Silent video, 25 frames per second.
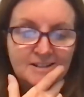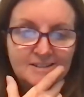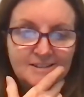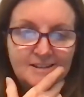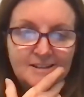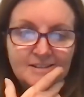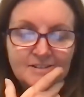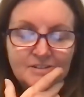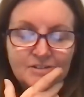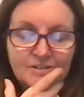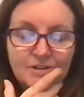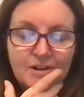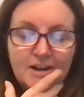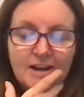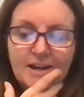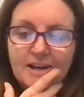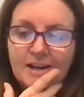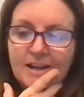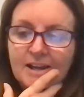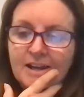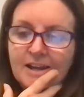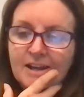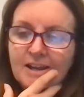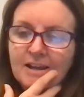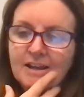history.
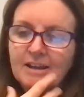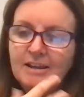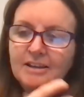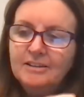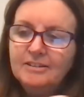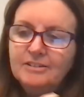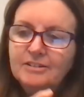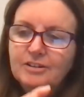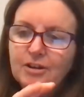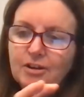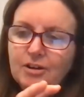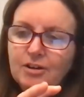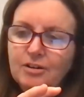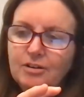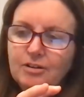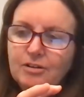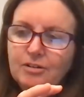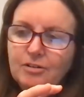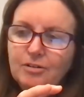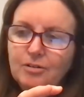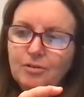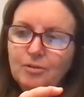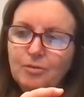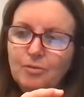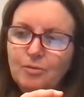
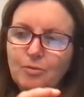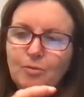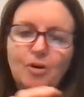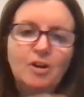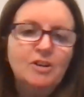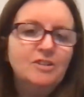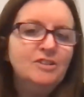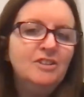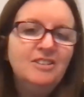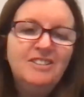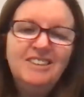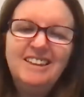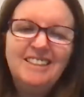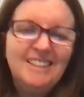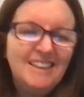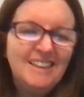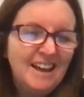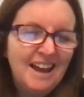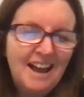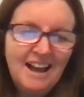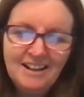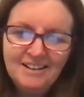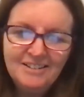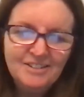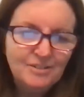So what do you think the
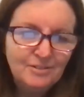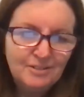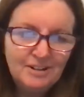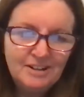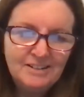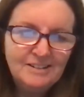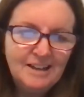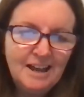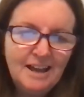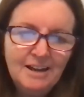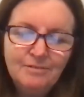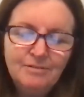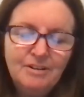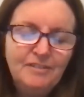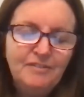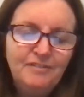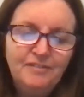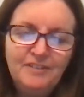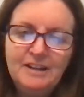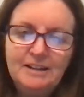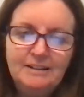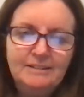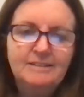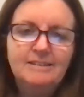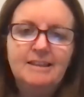answer is? How do we
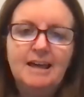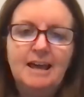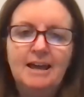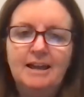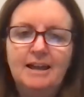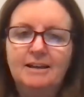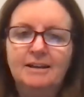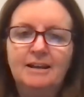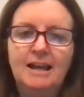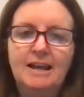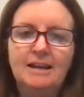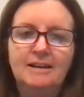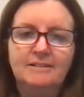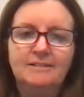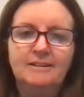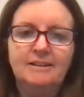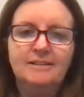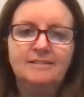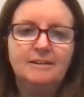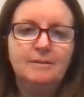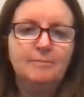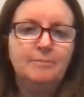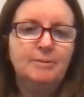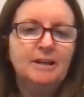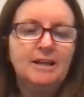fix that? Like,
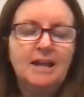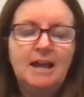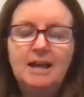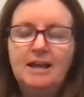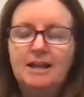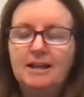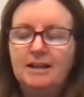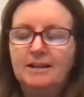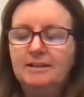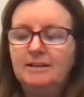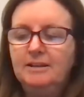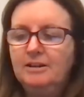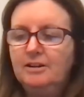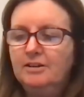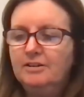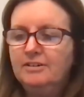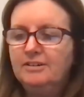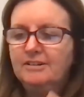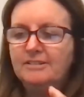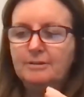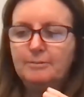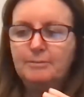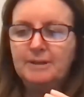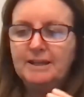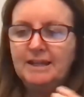does it
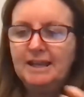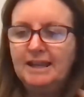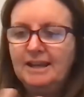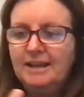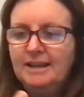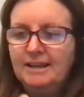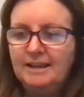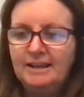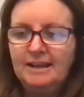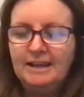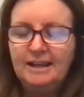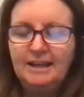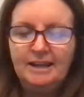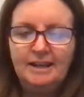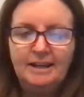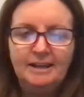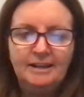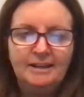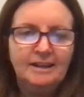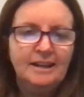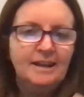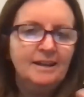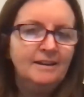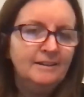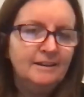begin
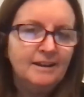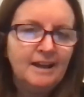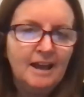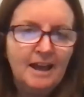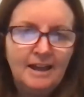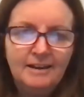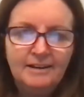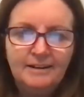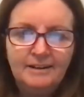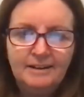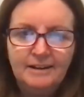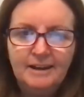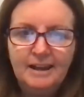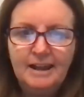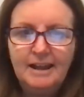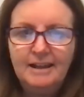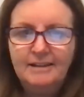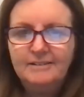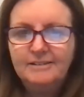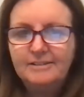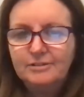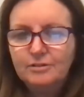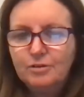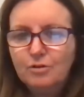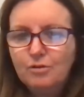in kindergarten
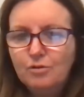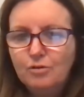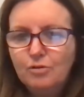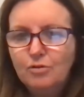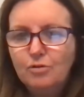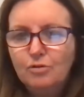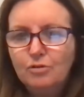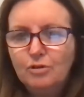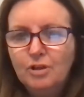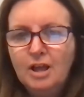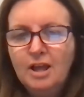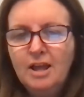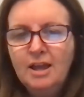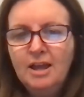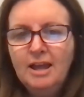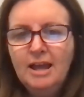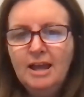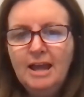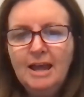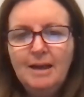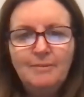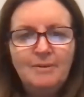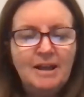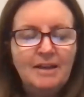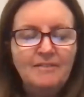and school,
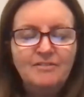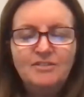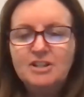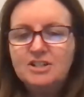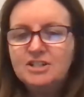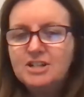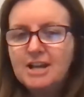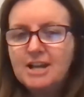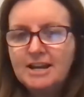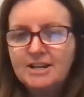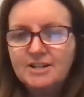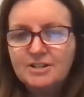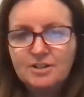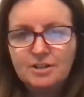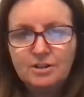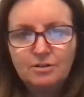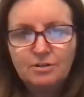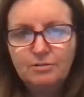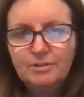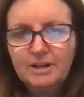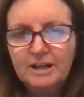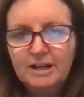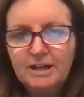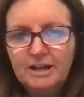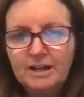and we have to change the
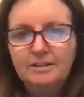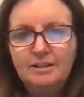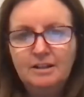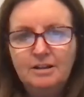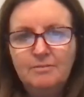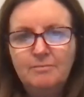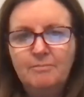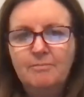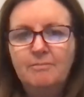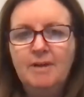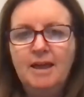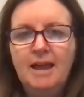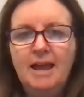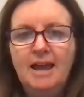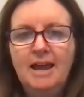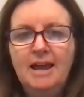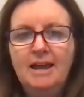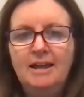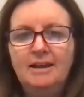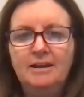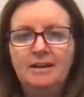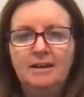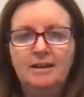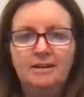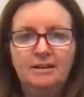curriculum
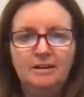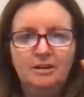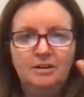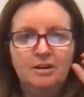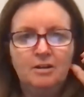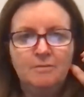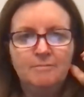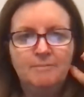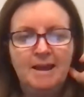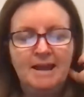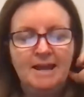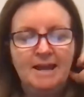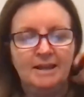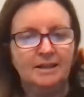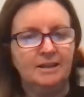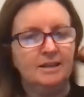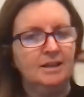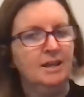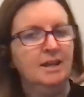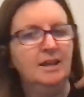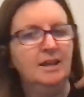and, make